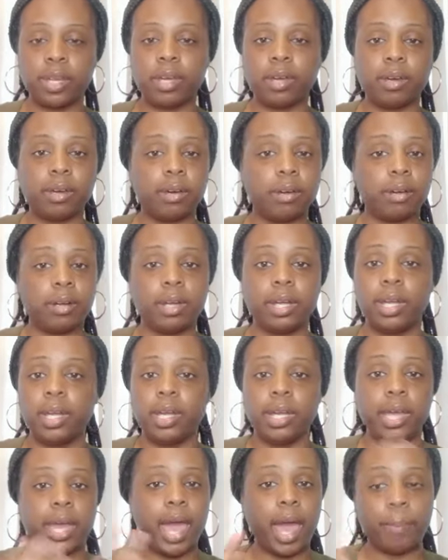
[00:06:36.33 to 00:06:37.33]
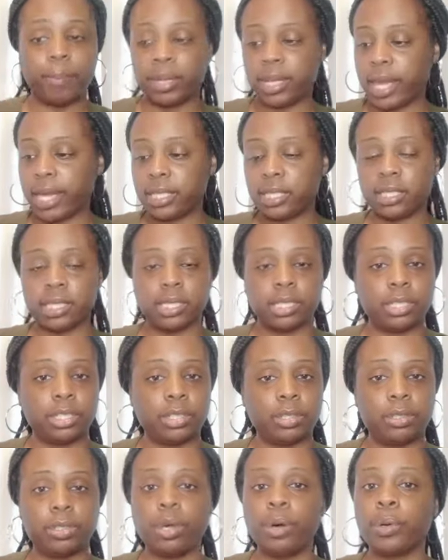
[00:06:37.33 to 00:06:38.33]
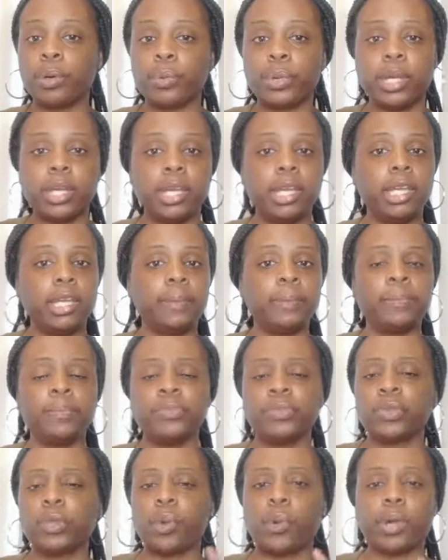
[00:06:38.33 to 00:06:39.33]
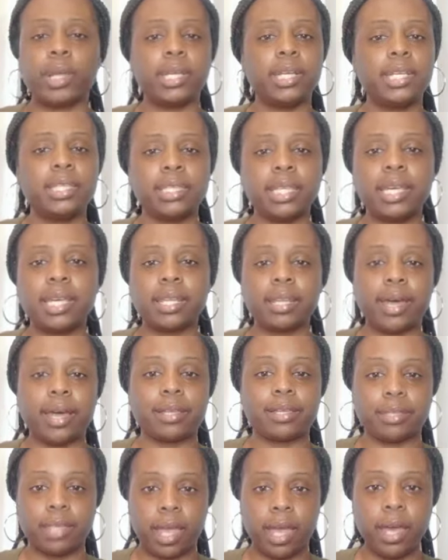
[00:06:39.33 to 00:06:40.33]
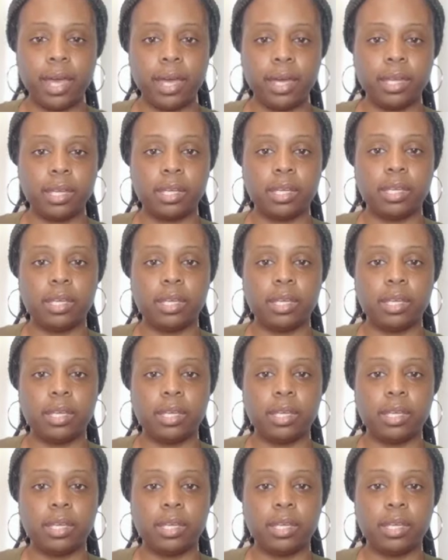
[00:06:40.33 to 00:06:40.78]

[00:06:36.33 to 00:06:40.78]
or applications such as your notary or anything like that,